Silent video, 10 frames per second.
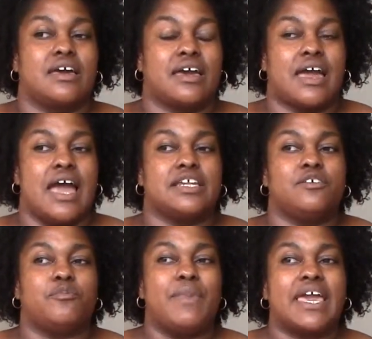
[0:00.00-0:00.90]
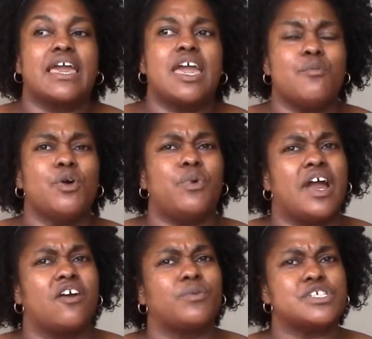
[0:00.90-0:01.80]
kind of making him
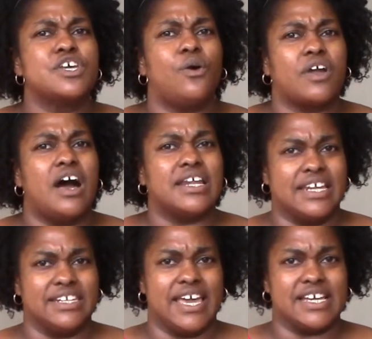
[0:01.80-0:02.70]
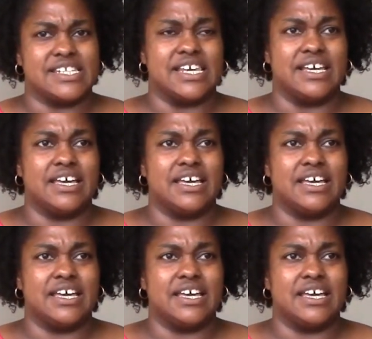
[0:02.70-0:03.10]
aware of what's going on in Atlanta.